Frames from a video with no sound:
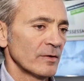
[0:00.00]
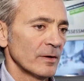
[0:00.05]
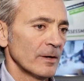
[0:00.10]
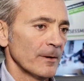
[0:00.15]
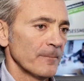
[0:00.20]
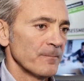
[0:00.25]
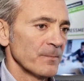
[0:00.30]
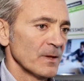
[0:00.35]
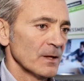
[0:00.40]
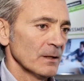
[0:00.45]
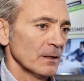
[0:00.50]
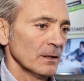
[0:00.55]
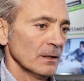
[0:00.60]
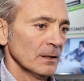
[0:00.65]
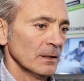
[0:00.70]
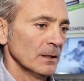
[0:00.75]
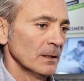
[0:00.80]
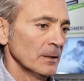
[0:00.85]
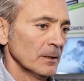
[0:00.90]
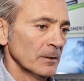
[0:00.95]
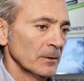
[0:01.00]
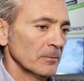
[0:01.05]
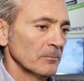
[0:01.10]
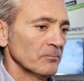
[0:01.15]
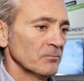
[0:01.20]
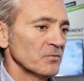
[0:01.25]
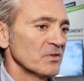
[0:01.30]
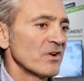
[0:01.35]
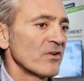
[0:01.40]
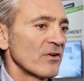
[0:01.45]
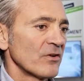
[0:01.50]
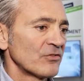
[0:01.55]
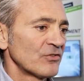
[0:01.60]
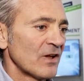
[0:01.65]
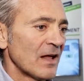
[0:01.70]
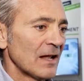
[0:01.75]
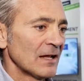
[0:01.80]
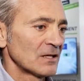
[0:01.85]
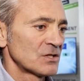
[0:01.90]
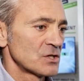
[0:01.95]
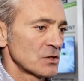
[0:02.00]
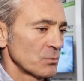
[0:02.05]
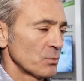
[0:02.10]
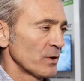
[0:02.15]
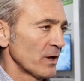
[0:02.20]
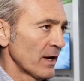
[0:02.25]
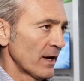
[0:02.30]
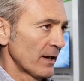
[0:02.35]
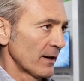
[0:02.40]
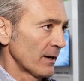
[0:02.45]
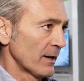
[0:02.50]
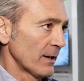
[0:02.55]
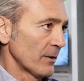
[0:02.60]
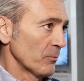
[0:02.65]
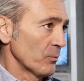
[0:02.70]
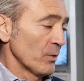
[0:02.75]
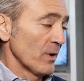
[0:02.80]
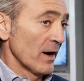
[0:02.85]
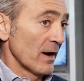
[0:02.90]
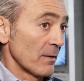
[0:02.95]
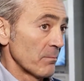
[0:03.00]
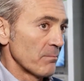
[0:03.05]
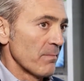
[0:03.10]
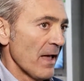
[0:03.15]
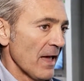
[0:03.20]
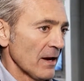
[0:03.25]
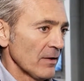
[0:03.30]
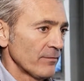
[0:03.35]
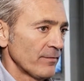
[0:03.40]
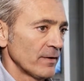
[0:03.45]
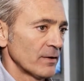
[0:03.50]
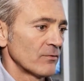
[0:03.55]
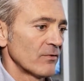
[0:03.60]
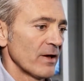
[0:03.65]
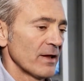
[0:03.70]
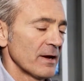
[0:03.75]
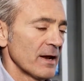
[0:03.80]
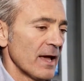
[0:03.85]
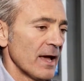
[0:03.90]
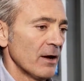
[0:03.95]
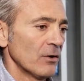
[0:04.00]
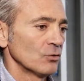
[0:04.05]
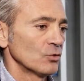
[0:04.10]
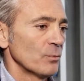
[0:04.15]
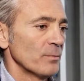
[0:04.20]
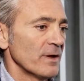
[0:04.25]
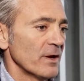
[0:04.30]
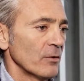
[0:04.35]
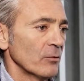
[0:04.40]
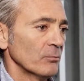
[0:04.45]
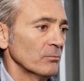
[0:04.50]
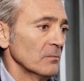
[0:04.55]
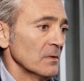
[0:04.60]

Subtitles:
the results we are benefit right now to be